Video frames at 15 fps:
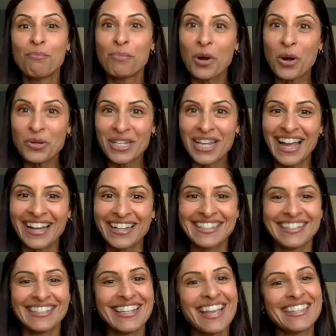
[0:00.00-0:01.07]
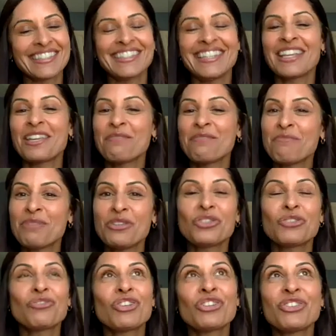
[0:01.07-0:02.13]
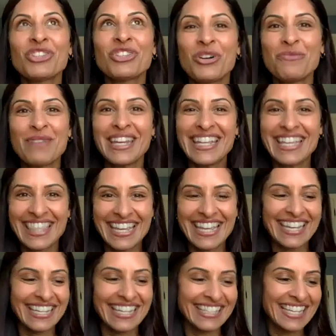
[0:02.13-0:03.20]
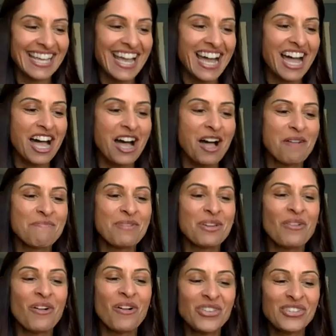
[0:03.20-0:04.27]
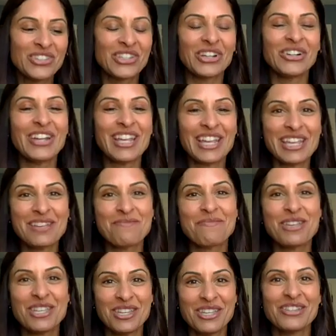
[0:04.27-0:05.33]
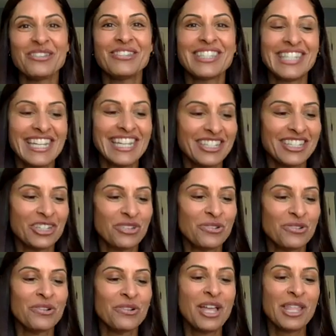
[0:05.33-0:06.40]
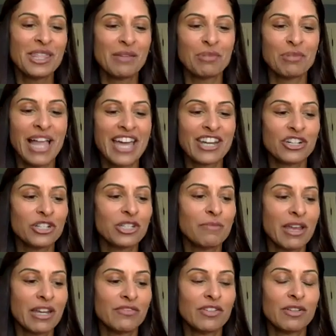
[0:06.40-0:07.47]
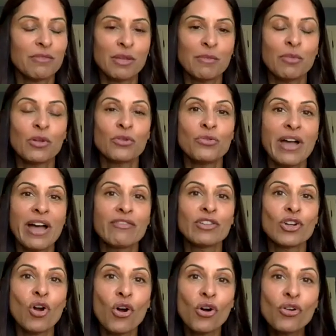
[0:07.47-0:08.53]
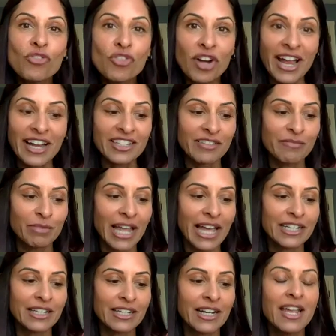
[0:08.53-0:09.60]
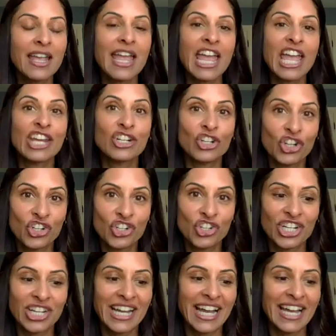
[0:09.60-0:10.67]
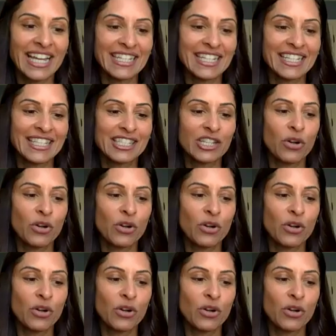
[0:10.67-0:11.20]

Botox, yes, it can be used for so many things, but also it can be used into the bladder to benefit people who have an overactive bladder and urge incontinence.